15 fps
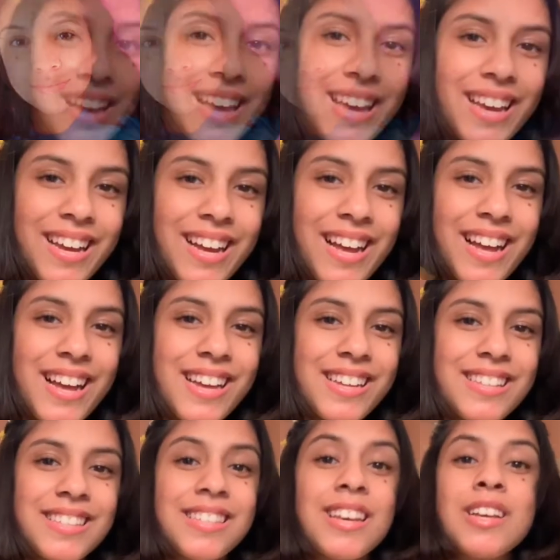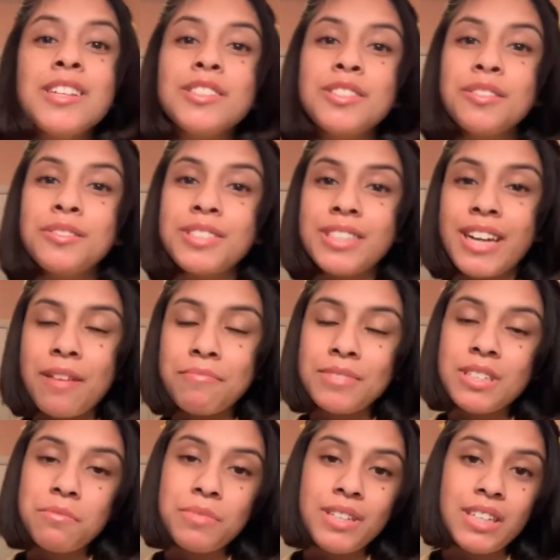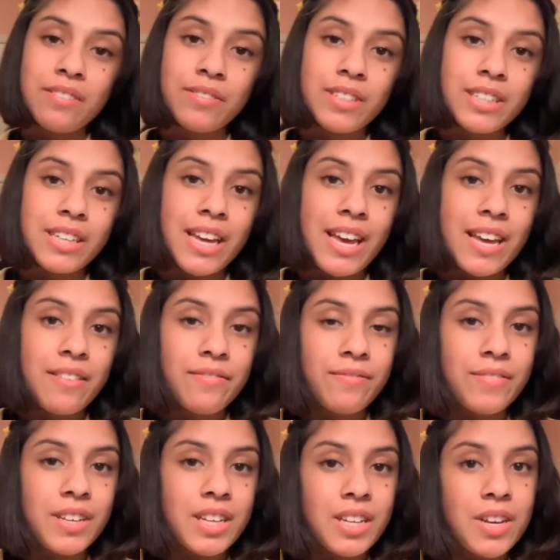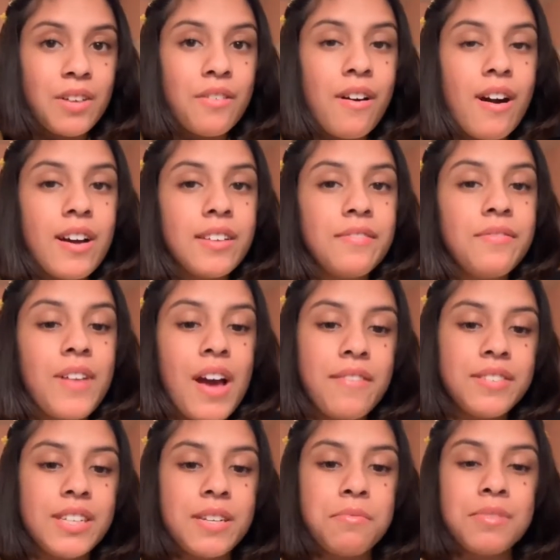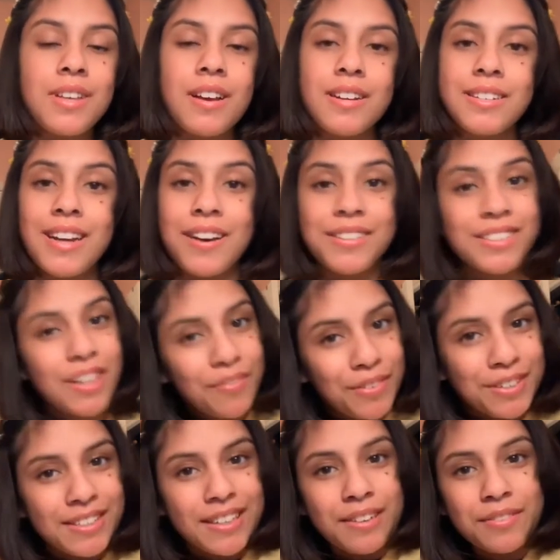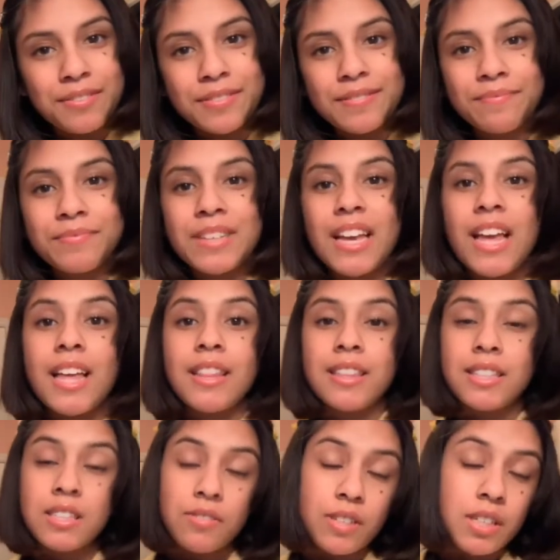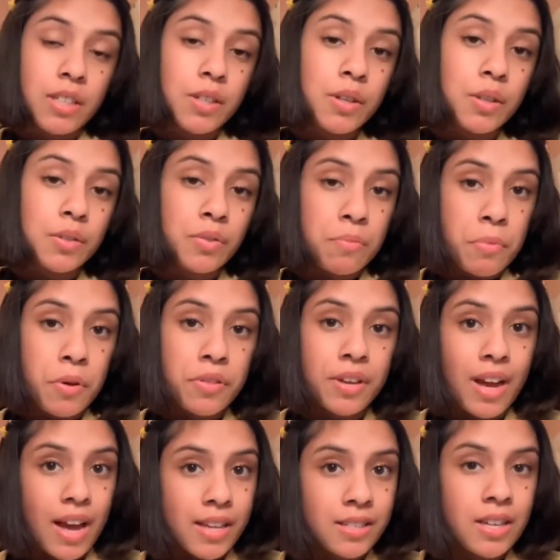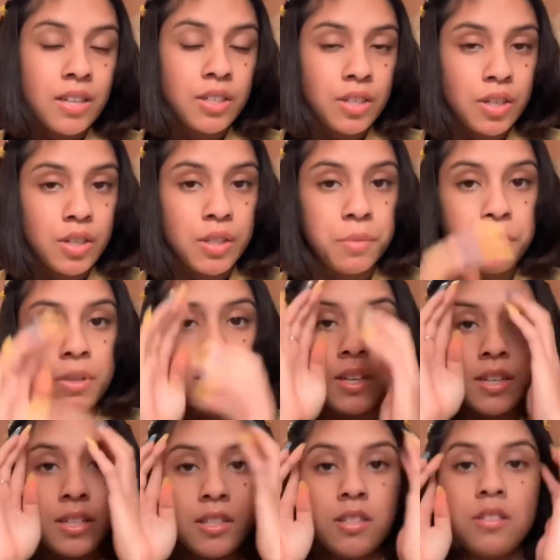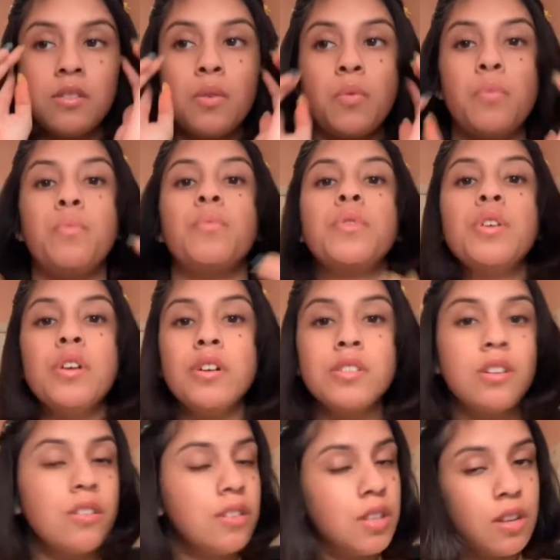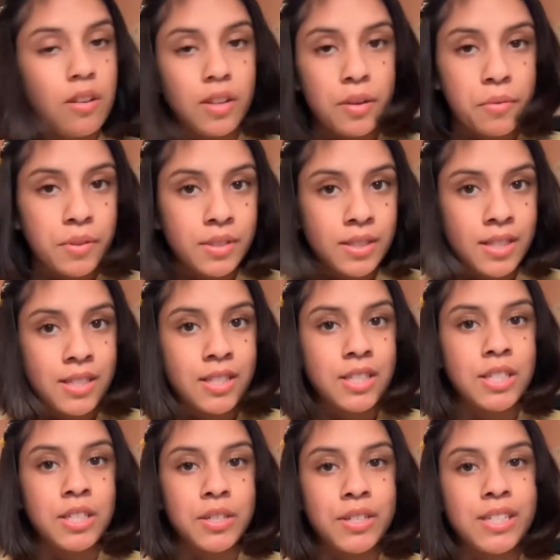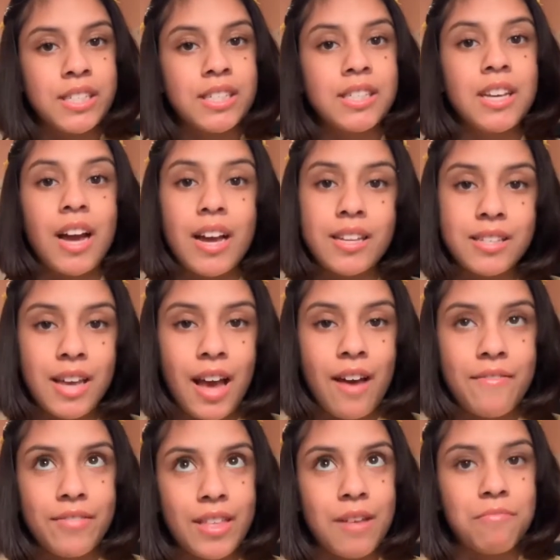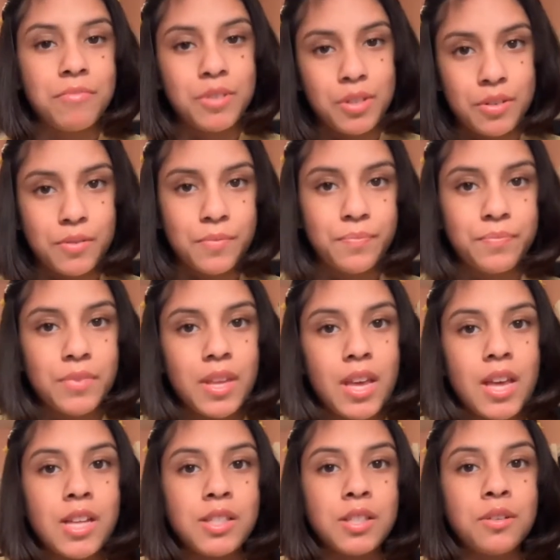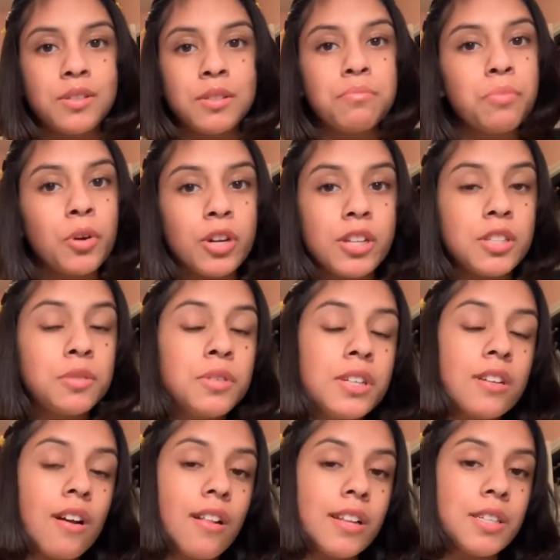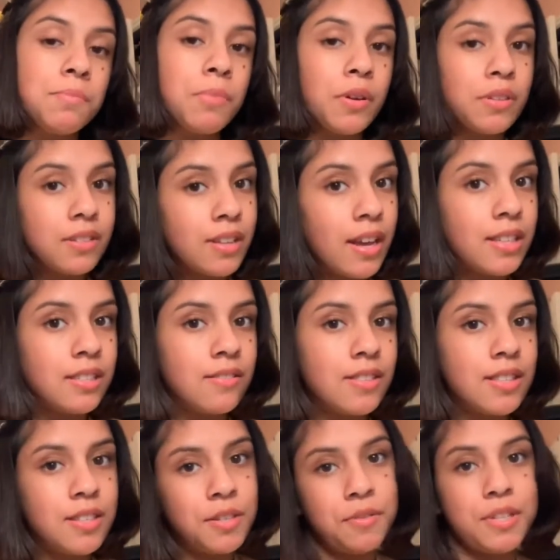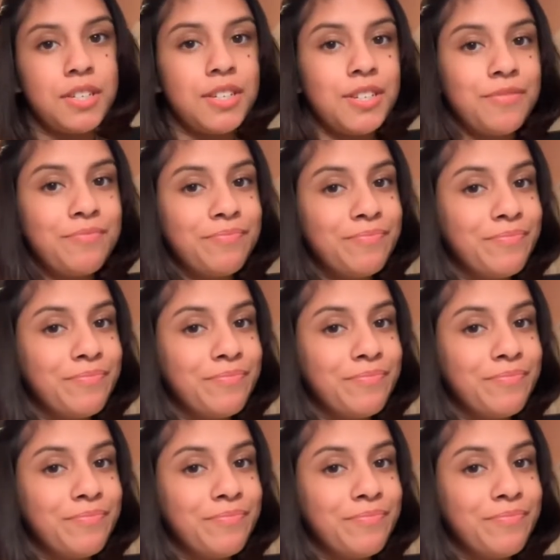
Hey guys! So today I'm going to be giving a video on 5 tips on how to love yourself. This video goes for both guys and girls because girls aren't the only ones with insecurities, guys have them too. So it's important to acknowledge both sides of the situation.